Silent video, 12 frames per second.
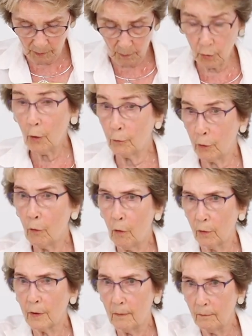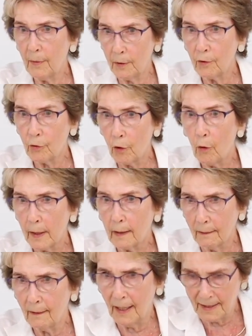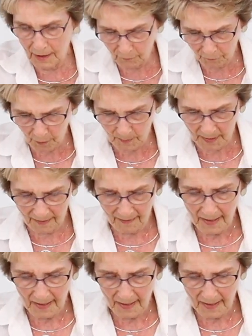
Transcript: not the rock, but the drawing I did from it.